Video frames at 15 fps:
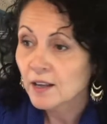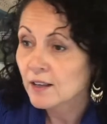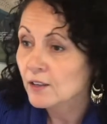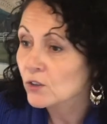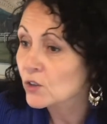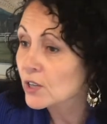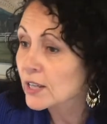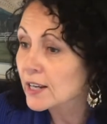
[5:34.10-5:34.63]

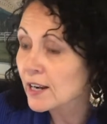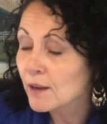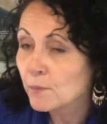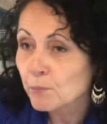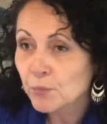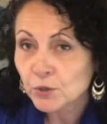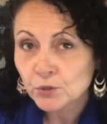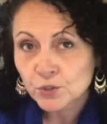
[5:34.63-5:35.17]
Look at
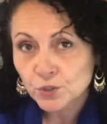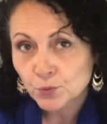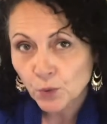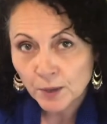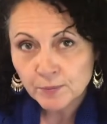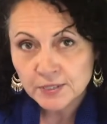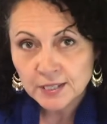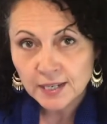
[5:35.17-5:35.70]
builders'
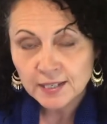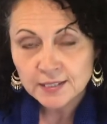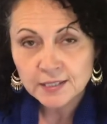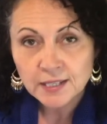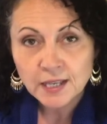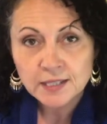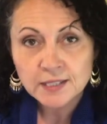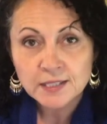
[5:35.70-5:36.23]
websites
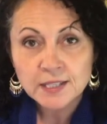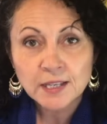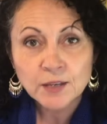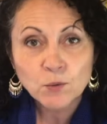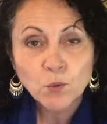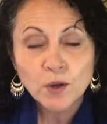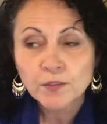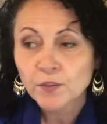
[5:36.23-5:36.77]
and see
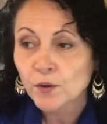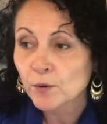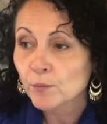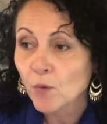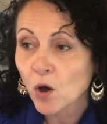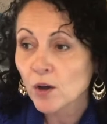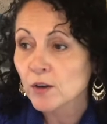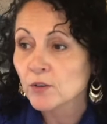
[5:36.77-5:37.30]
what their
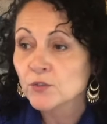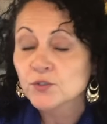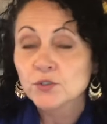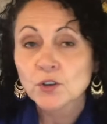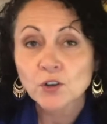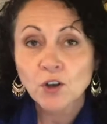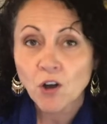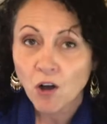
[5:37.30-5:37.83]
models
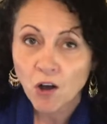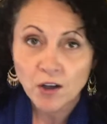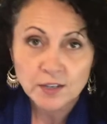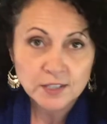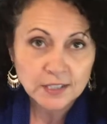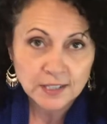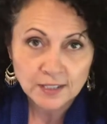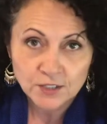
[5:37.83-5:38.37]

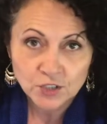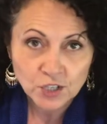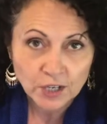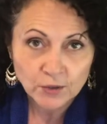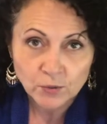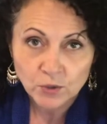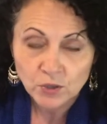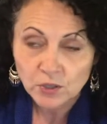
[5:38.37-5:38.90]
cost in
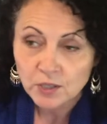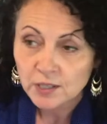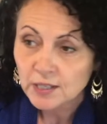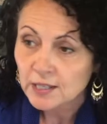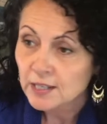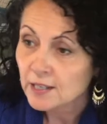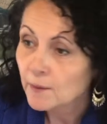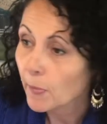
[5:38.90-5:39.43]
general.
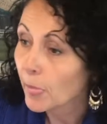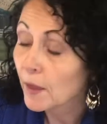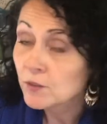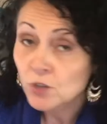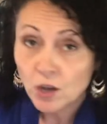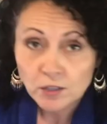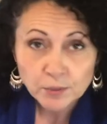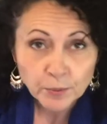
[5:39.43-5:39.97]

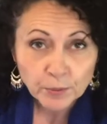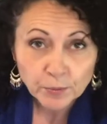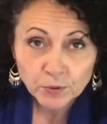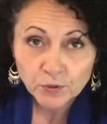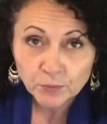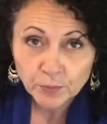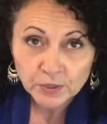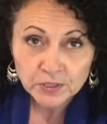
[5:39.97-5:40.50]
Talk to people
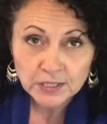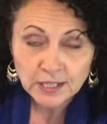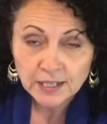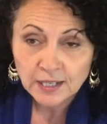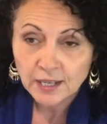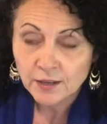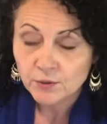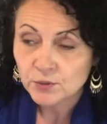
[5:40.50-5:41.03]
who've built
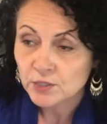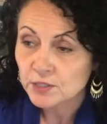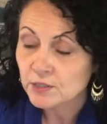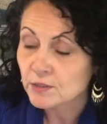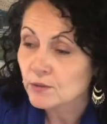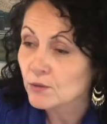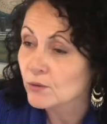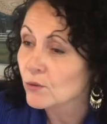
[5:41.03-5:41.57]
tiny
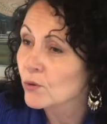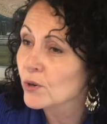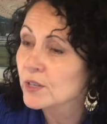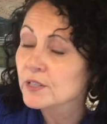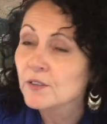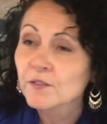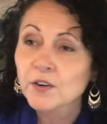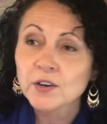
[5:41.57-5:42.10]
houses, or at
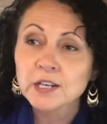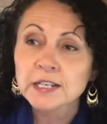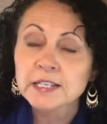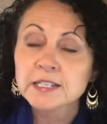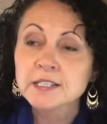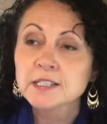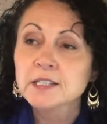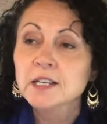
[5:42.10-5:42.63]
the very
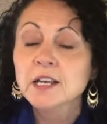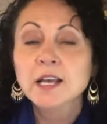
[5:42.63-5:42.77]
least,